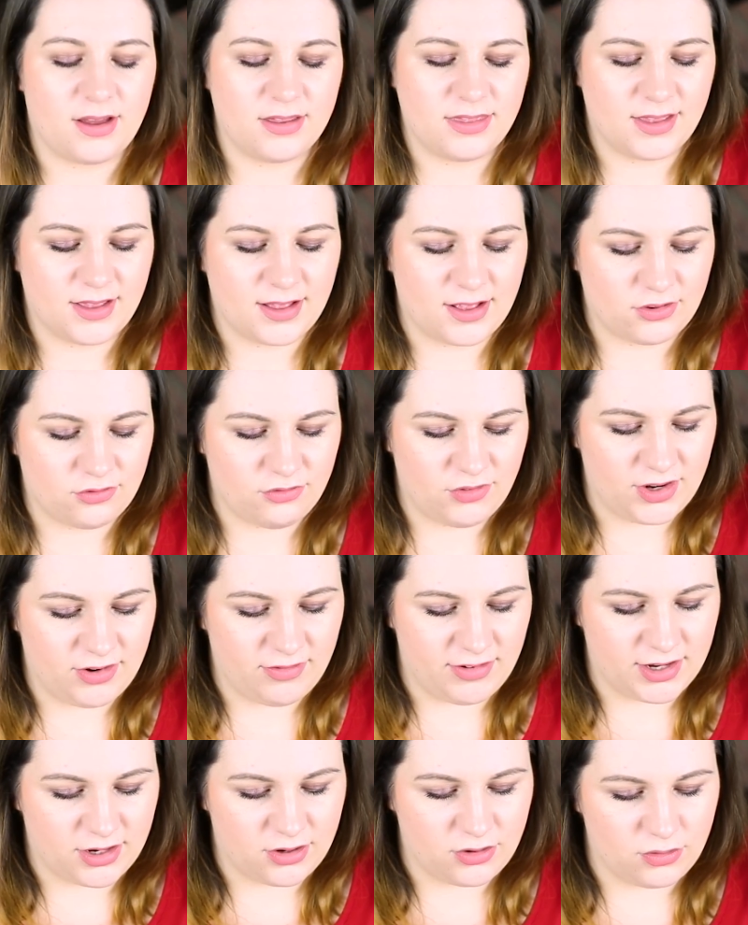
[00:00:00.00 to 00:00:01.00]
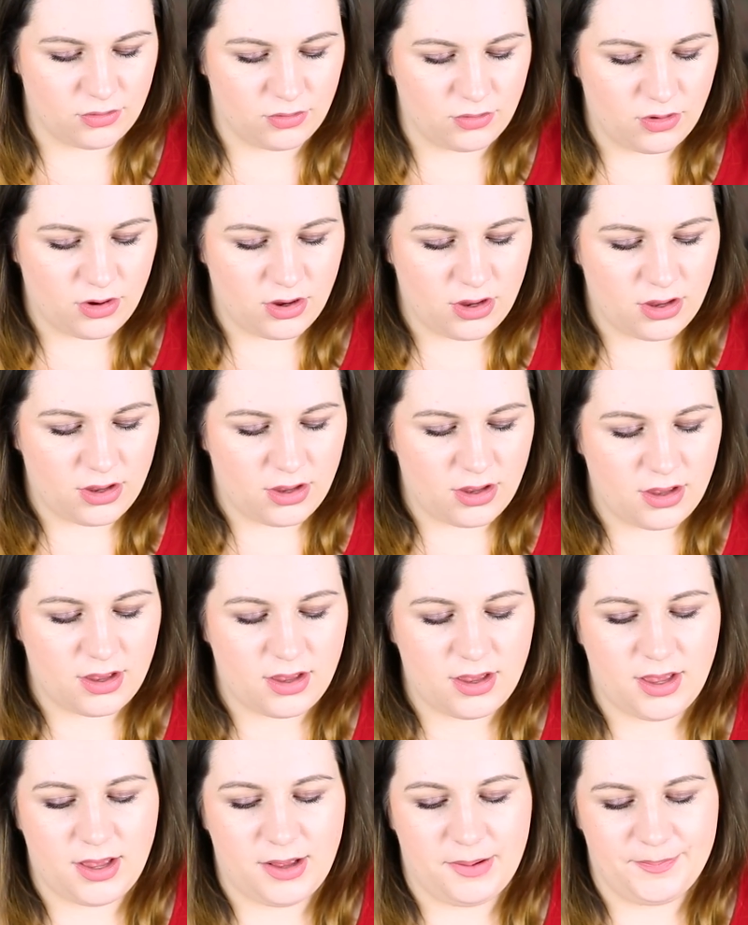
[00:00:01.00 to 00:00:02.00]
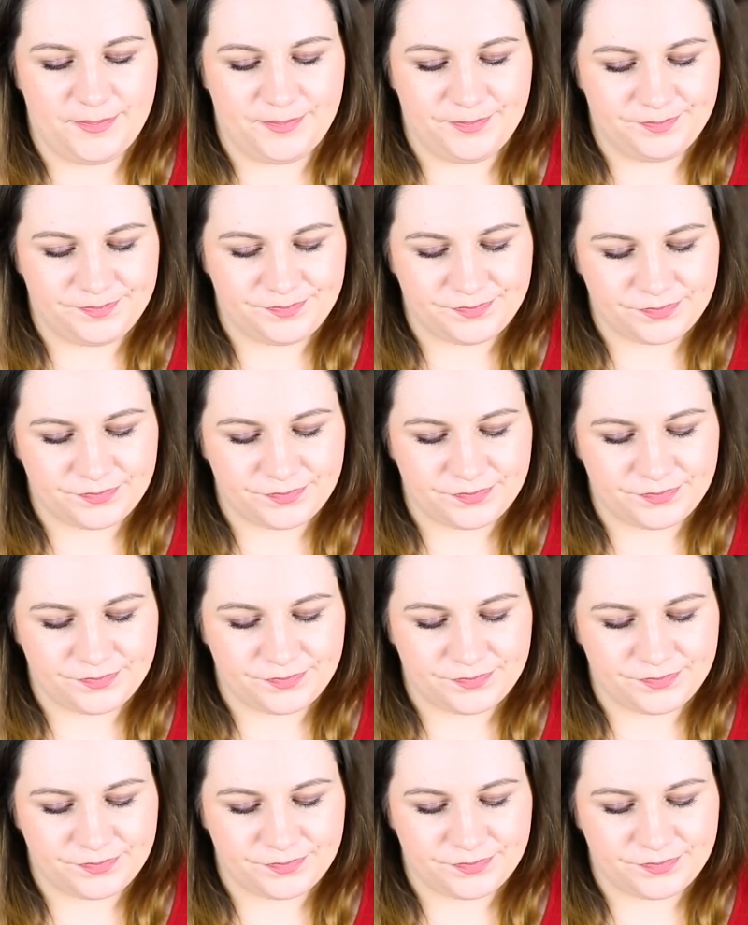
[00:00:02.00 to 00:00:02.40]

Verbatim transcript: I think that's really, really cool. Um,